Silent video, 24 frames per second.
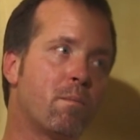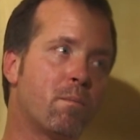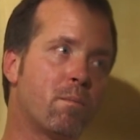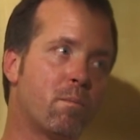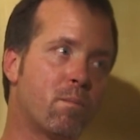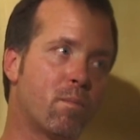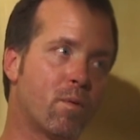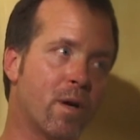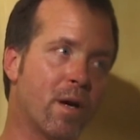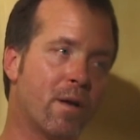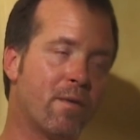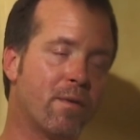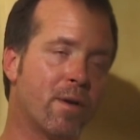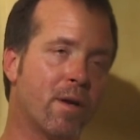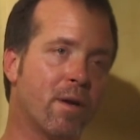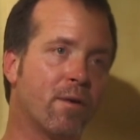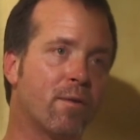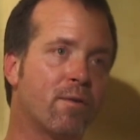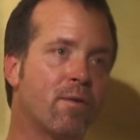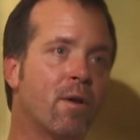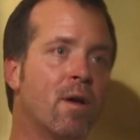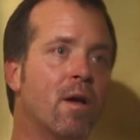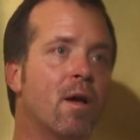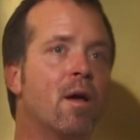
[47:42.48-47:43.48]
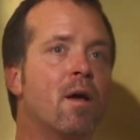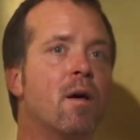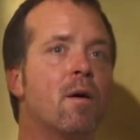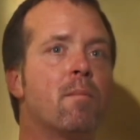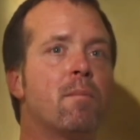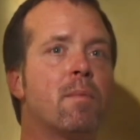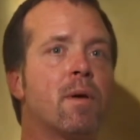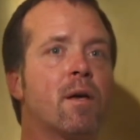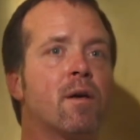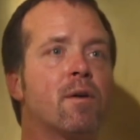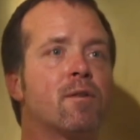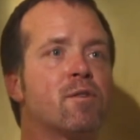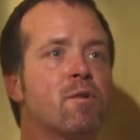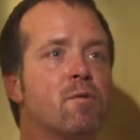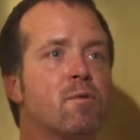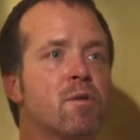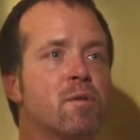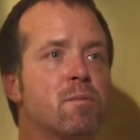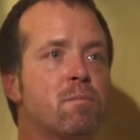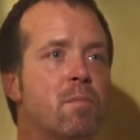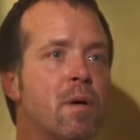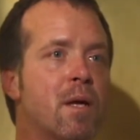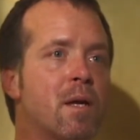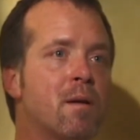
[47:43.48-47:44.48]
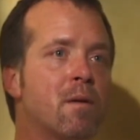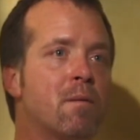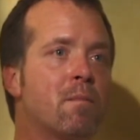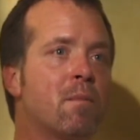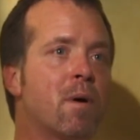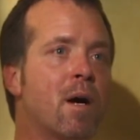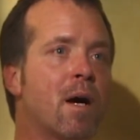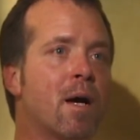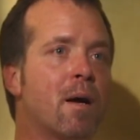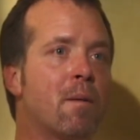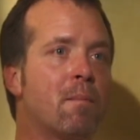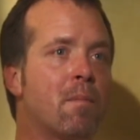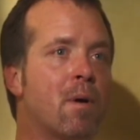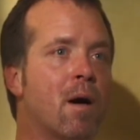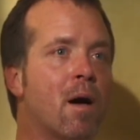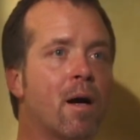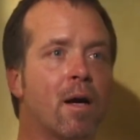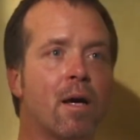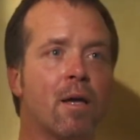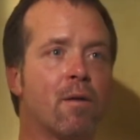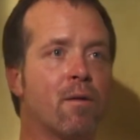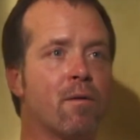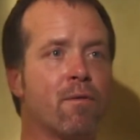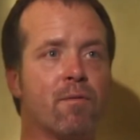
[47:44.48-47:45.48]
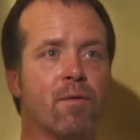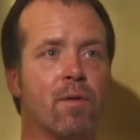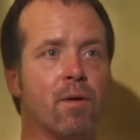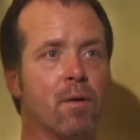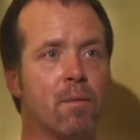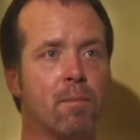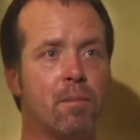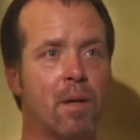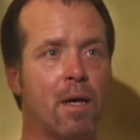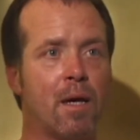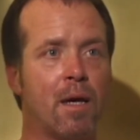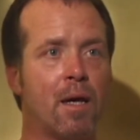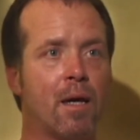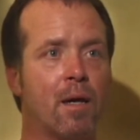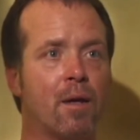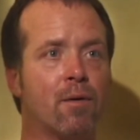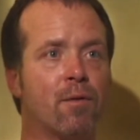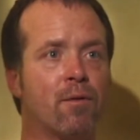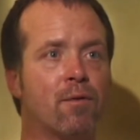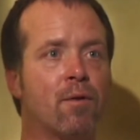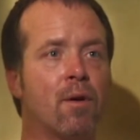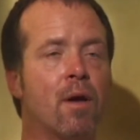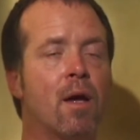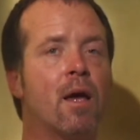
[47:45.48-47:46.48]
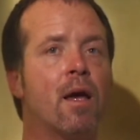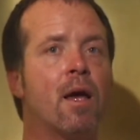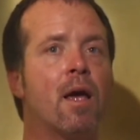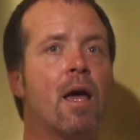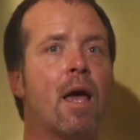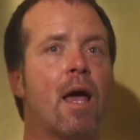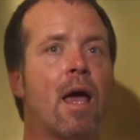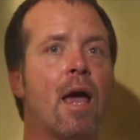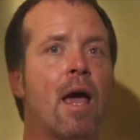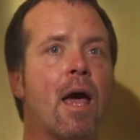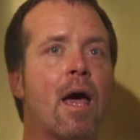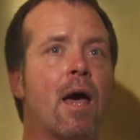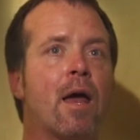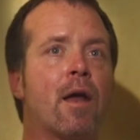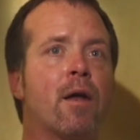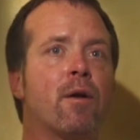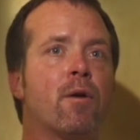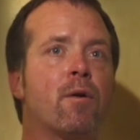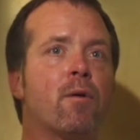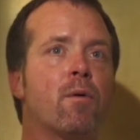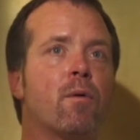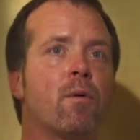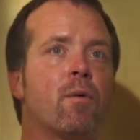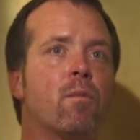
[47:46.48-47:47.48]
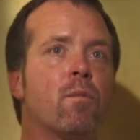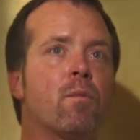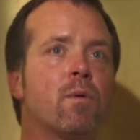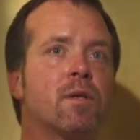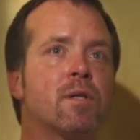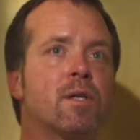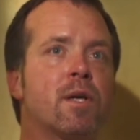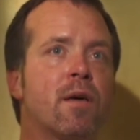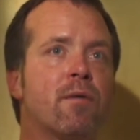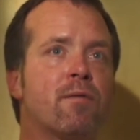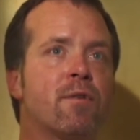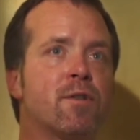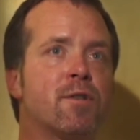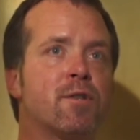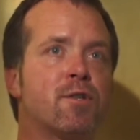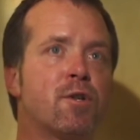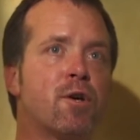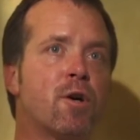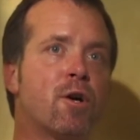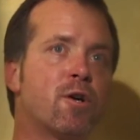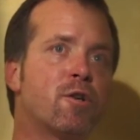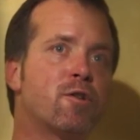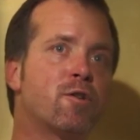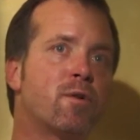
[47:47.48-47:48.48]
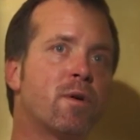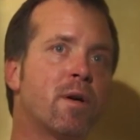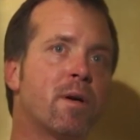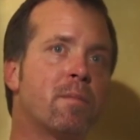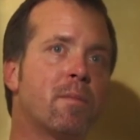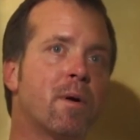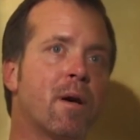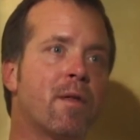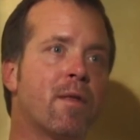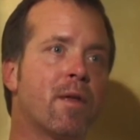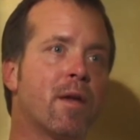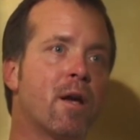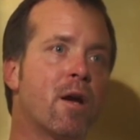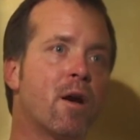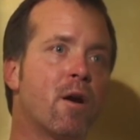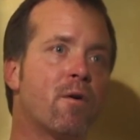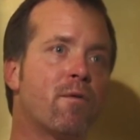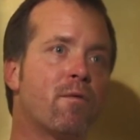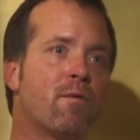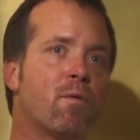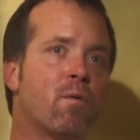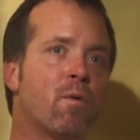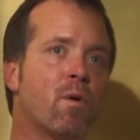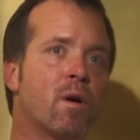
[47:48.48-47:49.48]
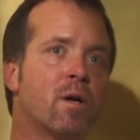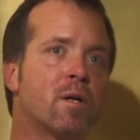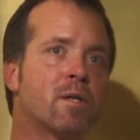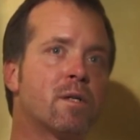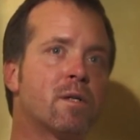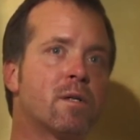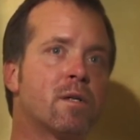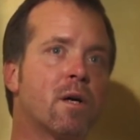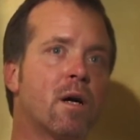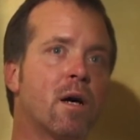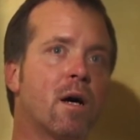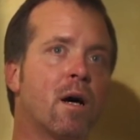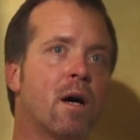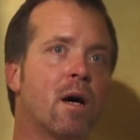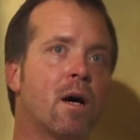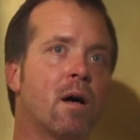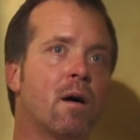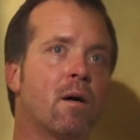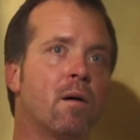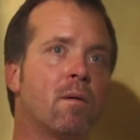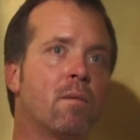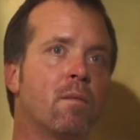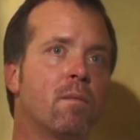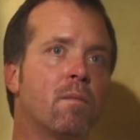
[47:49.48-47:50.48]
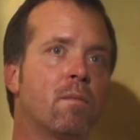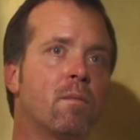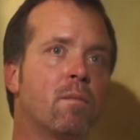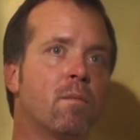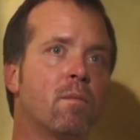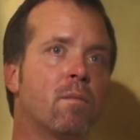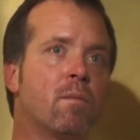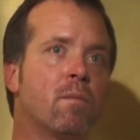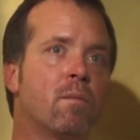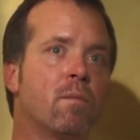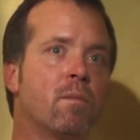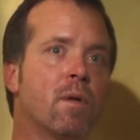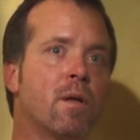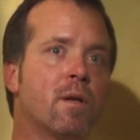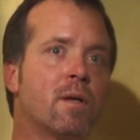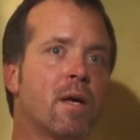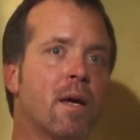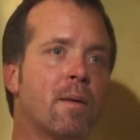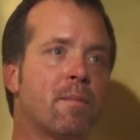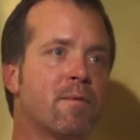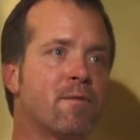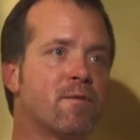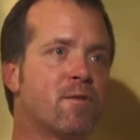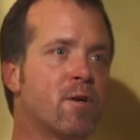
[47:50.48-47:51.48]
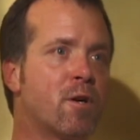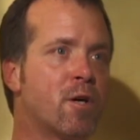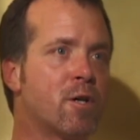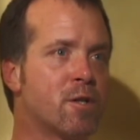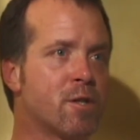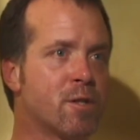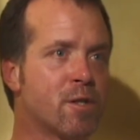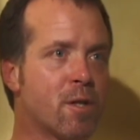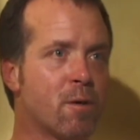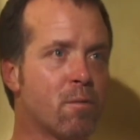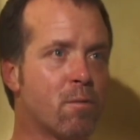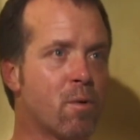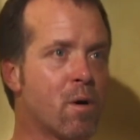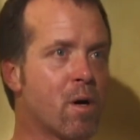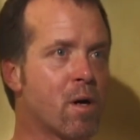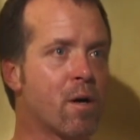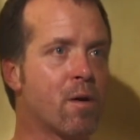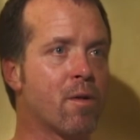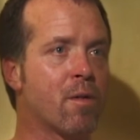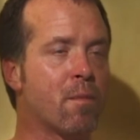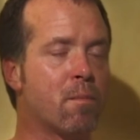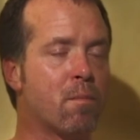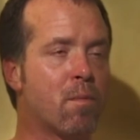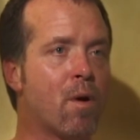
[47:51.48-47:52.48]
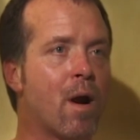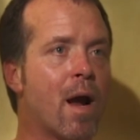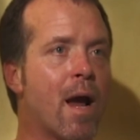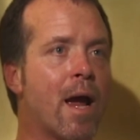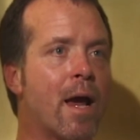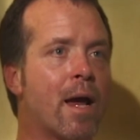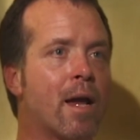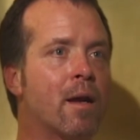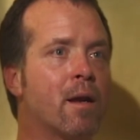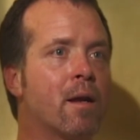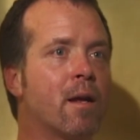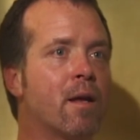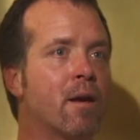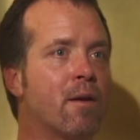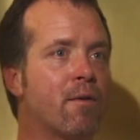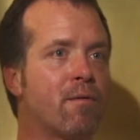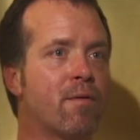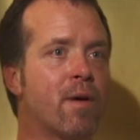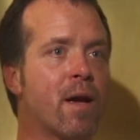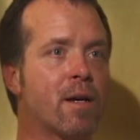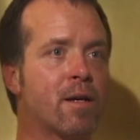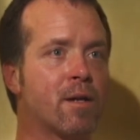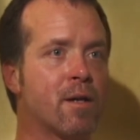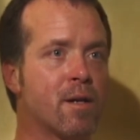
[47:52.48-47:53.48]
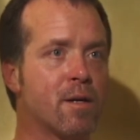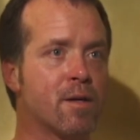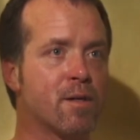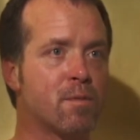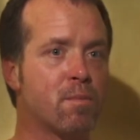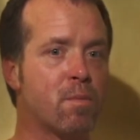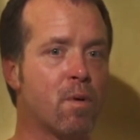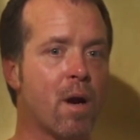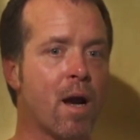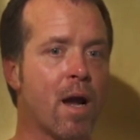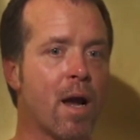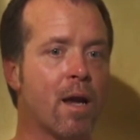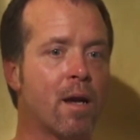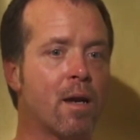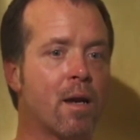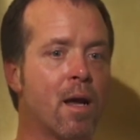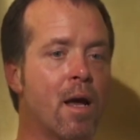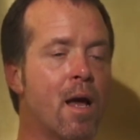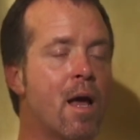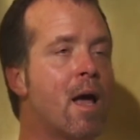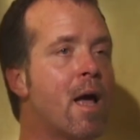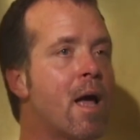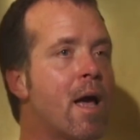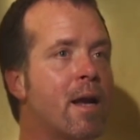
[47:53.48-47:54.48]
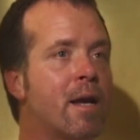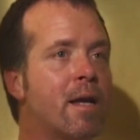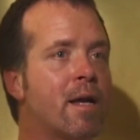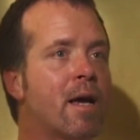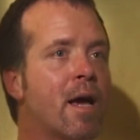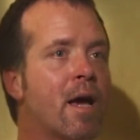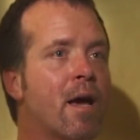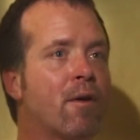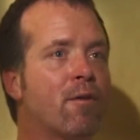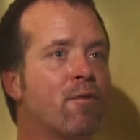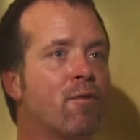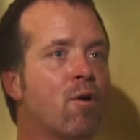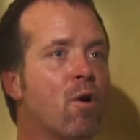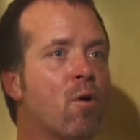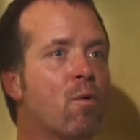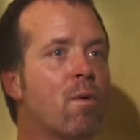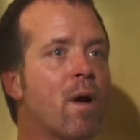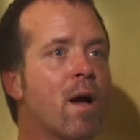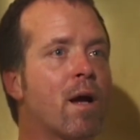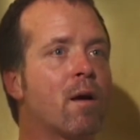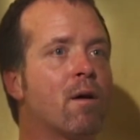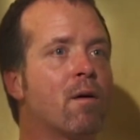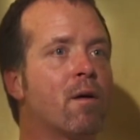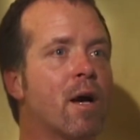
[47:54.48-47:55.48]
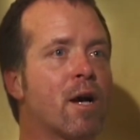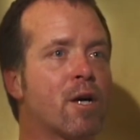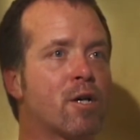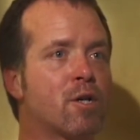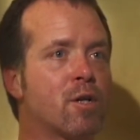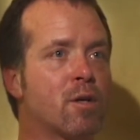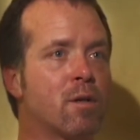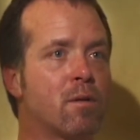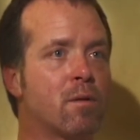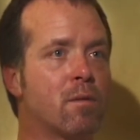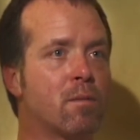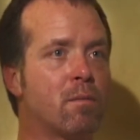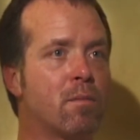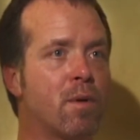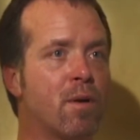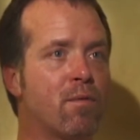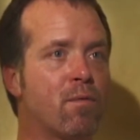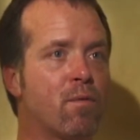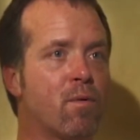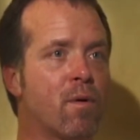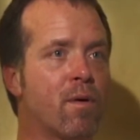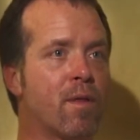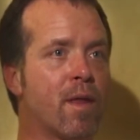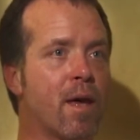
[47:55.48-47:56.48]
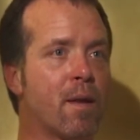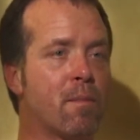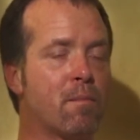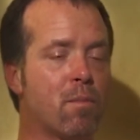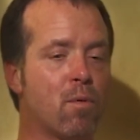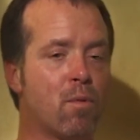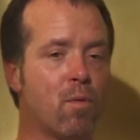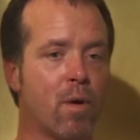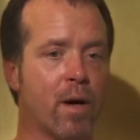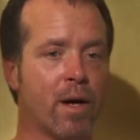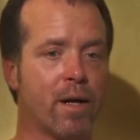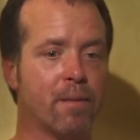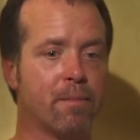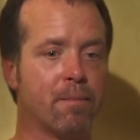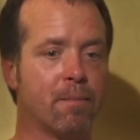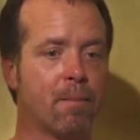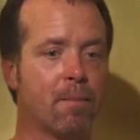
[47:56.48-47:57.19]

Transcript: previous because he was bitten by a bug in the Philippines and was given surgery by the Air Force, uh, the type of surgeons that work on the brain. It affected his brain, and he has no recollection before that point